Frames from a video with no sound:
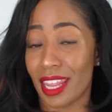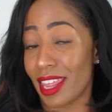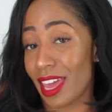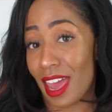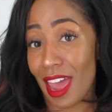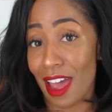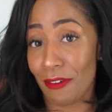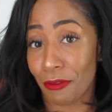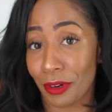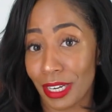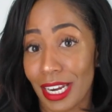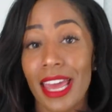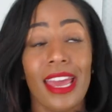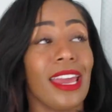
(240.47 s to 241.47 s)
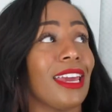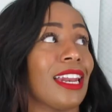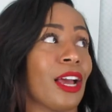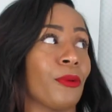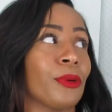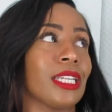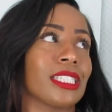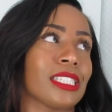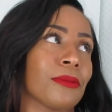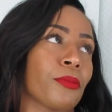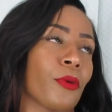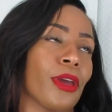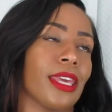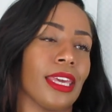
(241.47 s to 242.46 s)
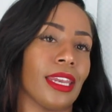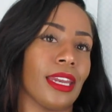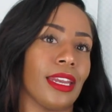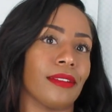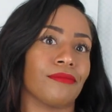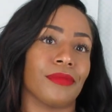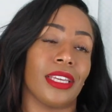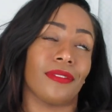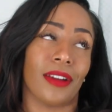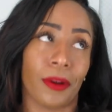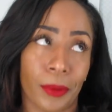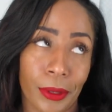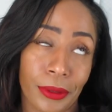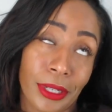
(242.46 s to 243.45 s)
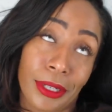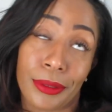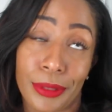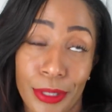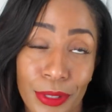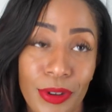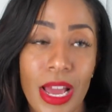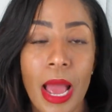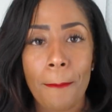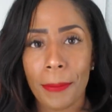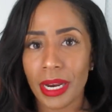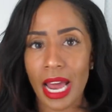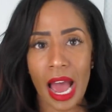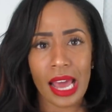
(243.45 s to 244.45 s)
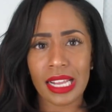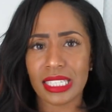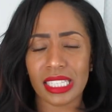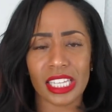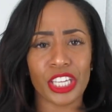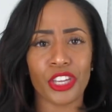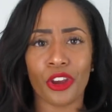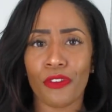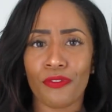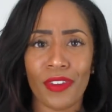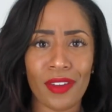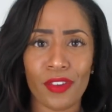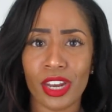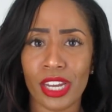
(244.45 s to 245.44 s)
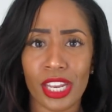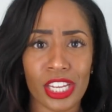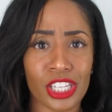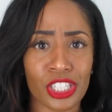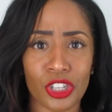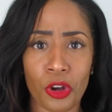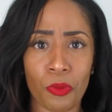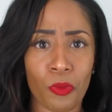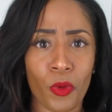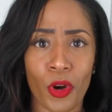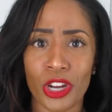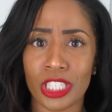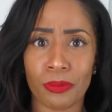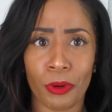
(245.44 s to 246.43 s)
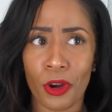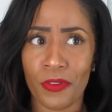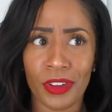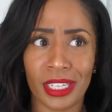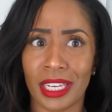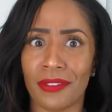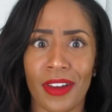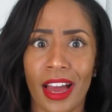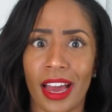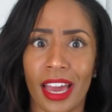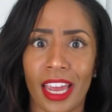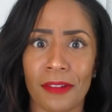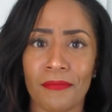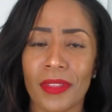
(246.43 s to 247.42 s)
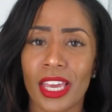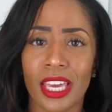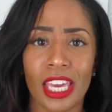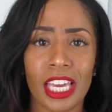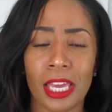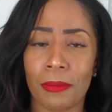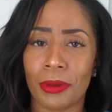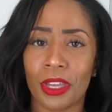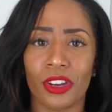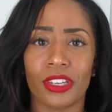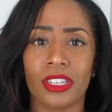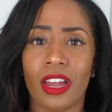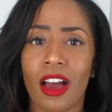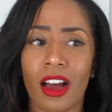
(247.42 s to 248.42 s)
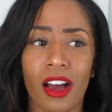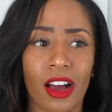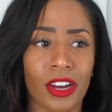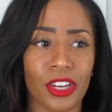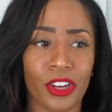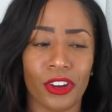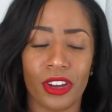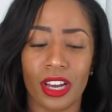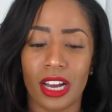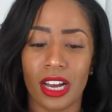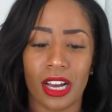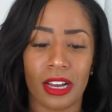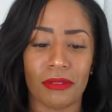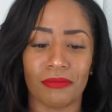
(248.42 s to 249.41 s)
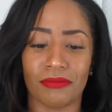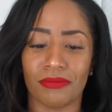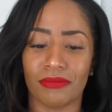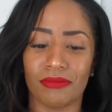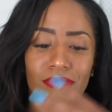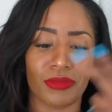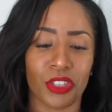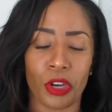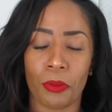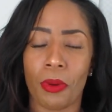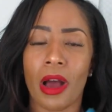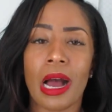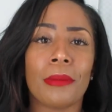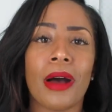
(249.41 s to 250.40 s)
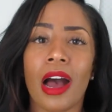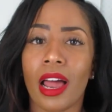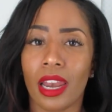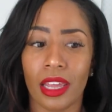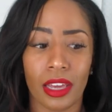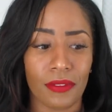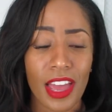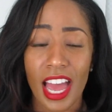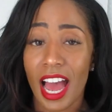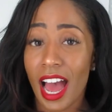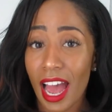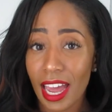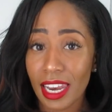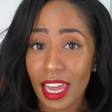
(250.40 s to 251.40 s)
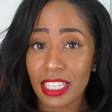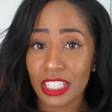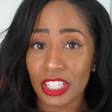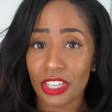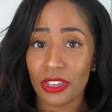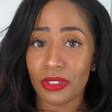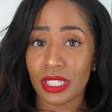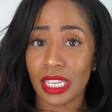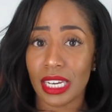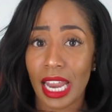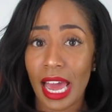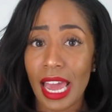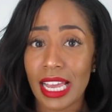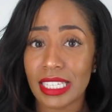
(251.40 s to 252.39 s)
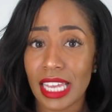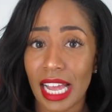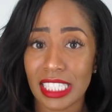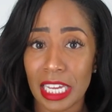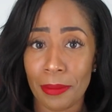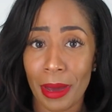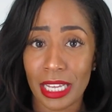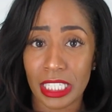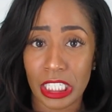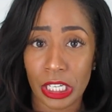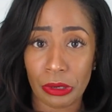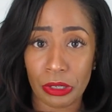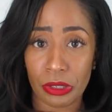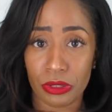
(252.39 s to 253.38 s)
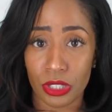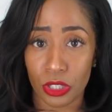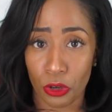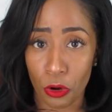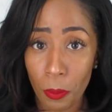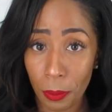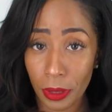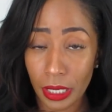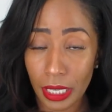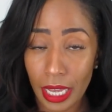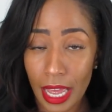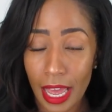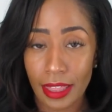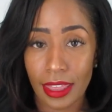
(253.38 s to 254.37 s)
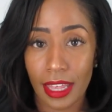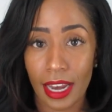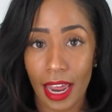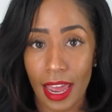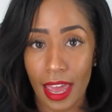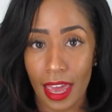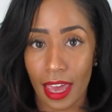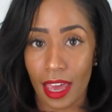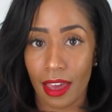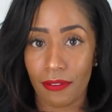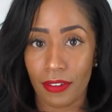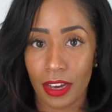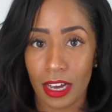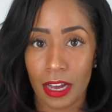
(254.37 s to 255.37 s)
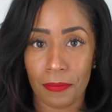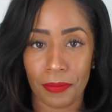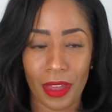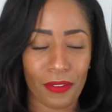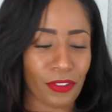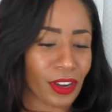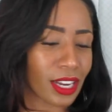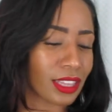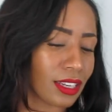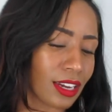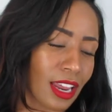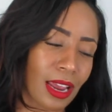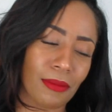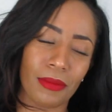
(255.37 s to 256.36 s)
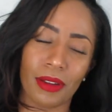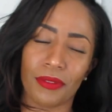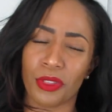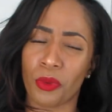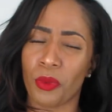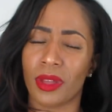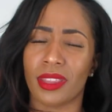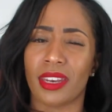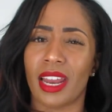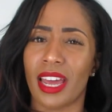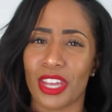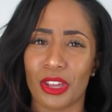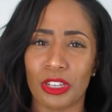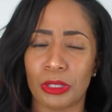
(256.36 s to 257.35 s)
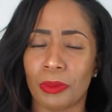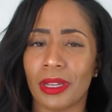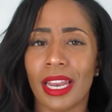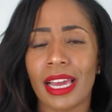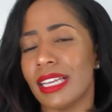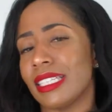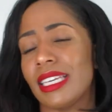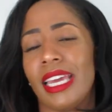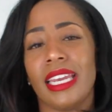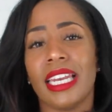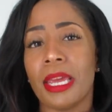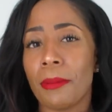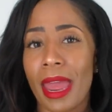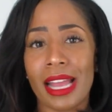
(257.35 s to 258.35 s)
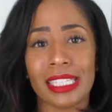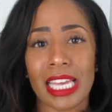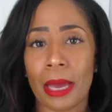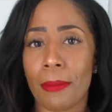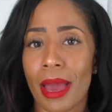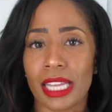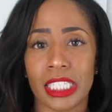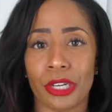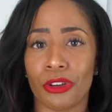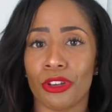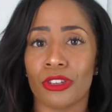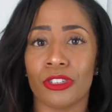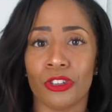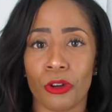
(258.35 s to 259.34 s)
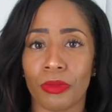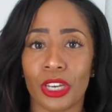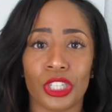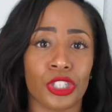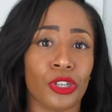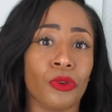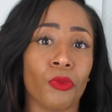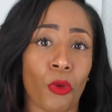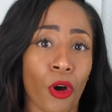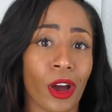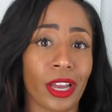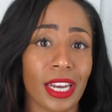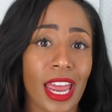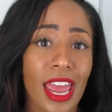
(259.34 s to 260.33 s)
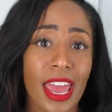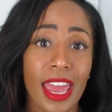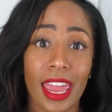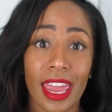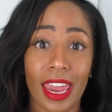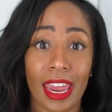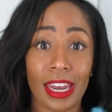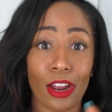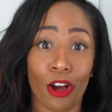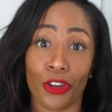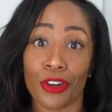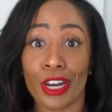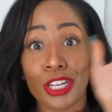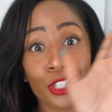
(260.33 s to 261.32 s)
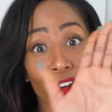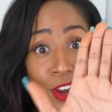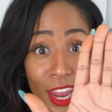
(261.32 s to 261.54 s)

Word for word: and they have one, and I will at some point get it. If I won't, I don't know. But honestly, your favorite dish soap works perfectly fine. It could be your Dawn, your Palm Olive. I like to use a nice antibacterial soap that I have. I forget the name of the one that I use, but like I said, any antibacterial soap that you want. And all you need is your